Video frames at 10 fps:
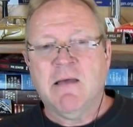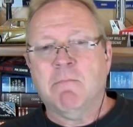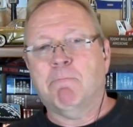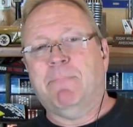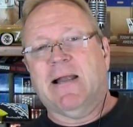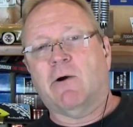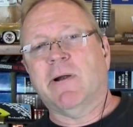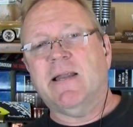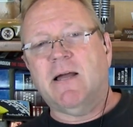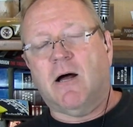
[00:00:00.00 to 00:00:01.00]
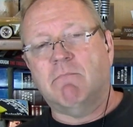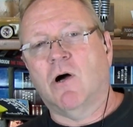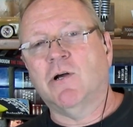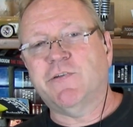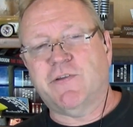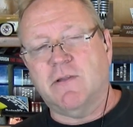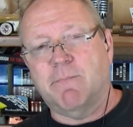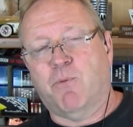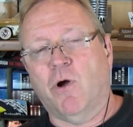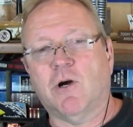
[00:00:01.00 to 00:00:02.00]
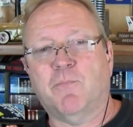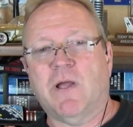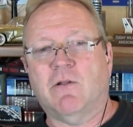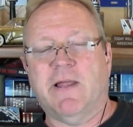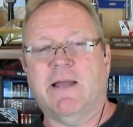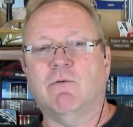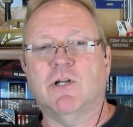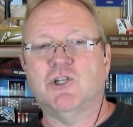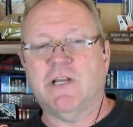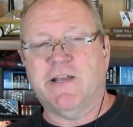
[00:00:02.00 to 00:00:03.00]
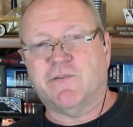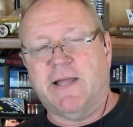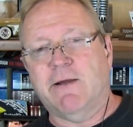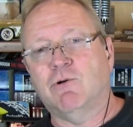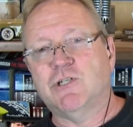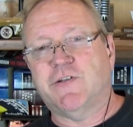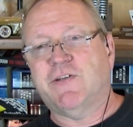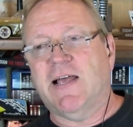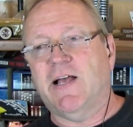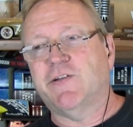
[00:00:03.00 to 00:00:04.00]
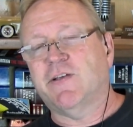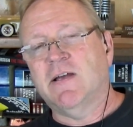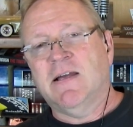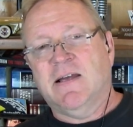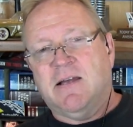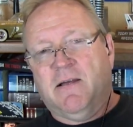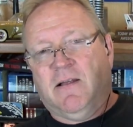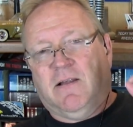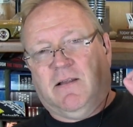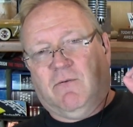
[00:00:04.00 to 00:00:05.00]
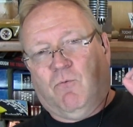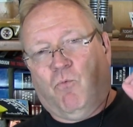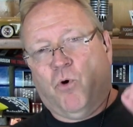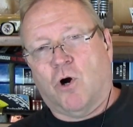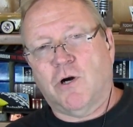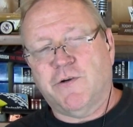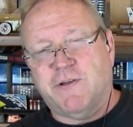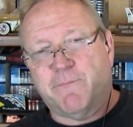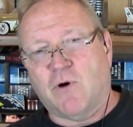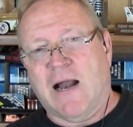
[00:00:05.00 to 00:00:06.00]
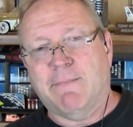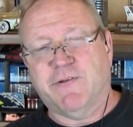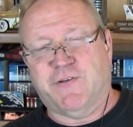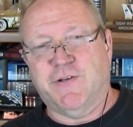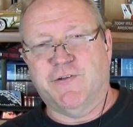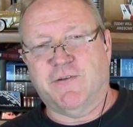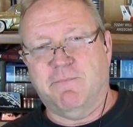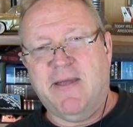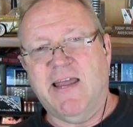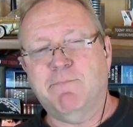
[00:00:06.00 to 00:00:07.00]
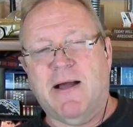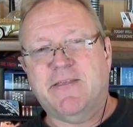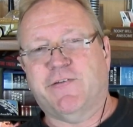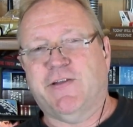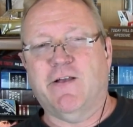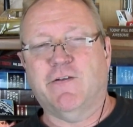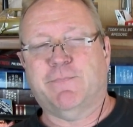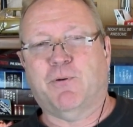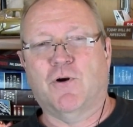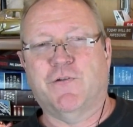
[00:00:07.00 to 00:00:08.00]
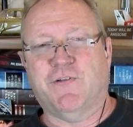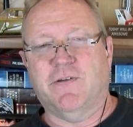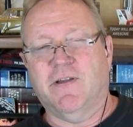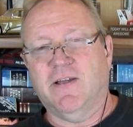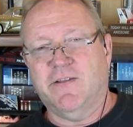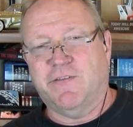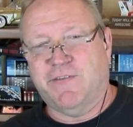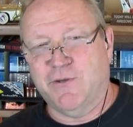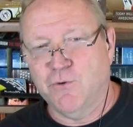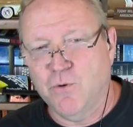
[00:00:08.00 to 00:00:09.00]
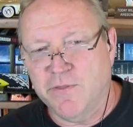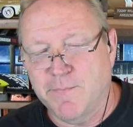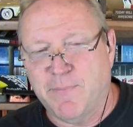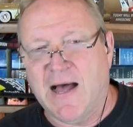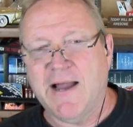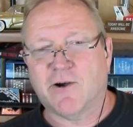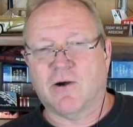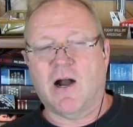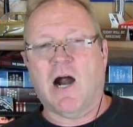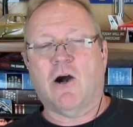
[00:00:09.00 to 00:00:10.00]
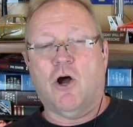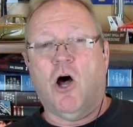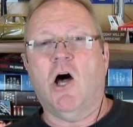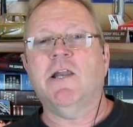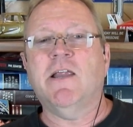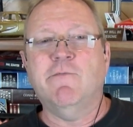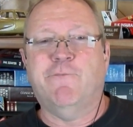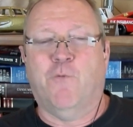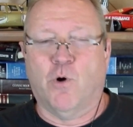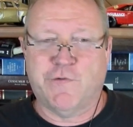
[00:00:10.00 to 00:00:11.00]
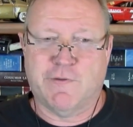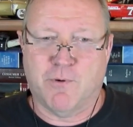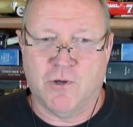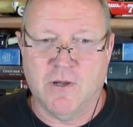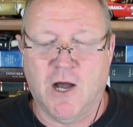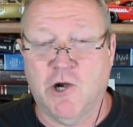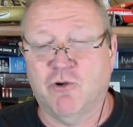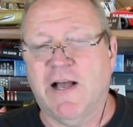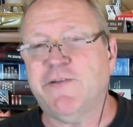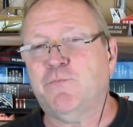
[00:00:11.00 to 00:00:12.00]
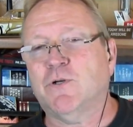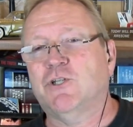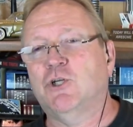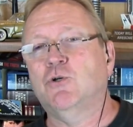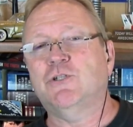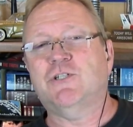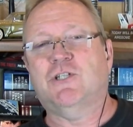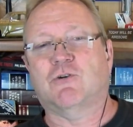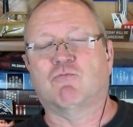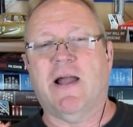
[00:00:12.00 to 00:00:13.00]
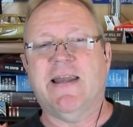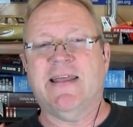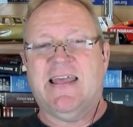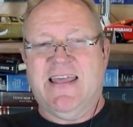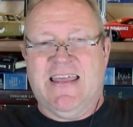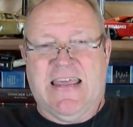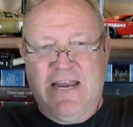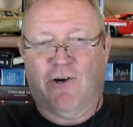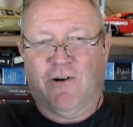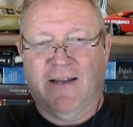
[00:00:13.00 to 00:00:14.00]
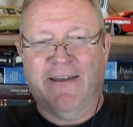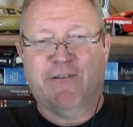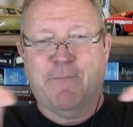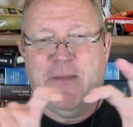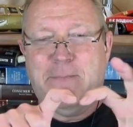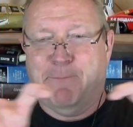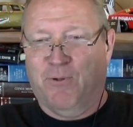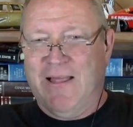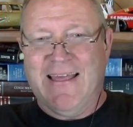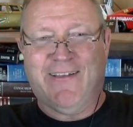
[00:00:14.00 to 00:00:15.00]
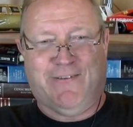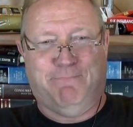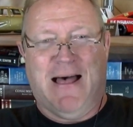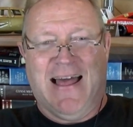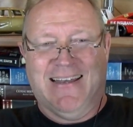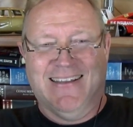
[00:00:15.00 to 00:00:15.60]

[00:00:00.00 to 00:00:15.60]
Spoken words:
Buried amongst the boilerplate language is language that says words and promises made by the salesperson to the buyer are unenforceable unless reduced to writing here. And there's a big blank spot.